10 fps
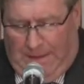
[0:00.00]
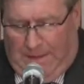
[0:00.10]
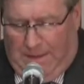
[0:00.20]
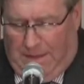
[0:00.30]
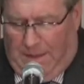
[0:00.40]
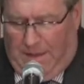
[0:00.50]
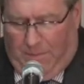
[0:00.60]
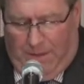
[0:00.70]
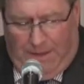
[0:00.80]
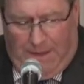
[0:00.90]
then letting it
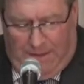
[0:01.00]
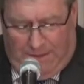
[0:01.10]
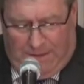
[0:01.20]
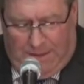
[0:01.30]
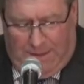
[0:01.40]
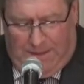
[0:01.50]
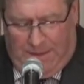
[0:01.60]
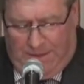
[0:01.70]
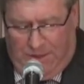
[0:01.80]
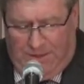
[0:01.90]
break down inside
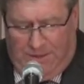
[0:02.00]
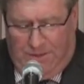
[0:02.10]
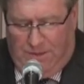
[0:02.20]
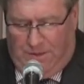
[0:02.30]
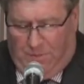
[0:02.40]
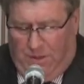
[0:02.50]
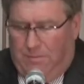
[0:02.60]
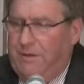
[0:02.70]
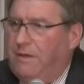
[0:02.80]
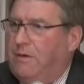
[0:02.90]
digesters on their
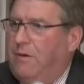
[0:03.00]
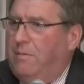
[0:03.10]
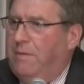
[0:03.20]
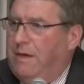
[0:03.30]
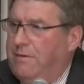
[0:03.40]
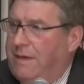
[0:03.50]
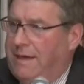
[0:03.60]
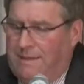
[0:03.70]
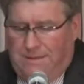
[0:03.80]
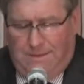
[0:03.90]
property to create
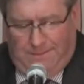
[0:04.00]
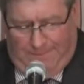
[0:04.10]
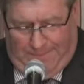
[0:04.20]
biogas.